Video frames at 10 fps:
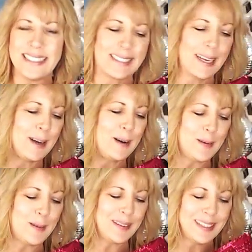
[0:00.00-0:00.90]

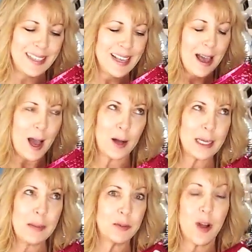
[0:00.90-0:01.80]
so I'll
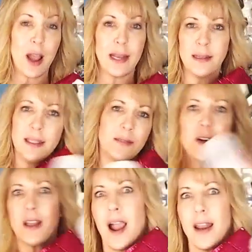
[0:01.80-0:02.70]
keep trying
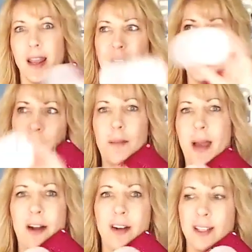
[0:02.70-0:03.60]
different lighting and different
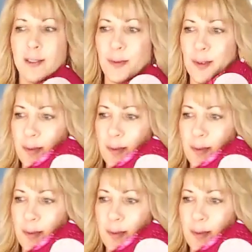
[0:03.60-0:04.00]
backgrounds with,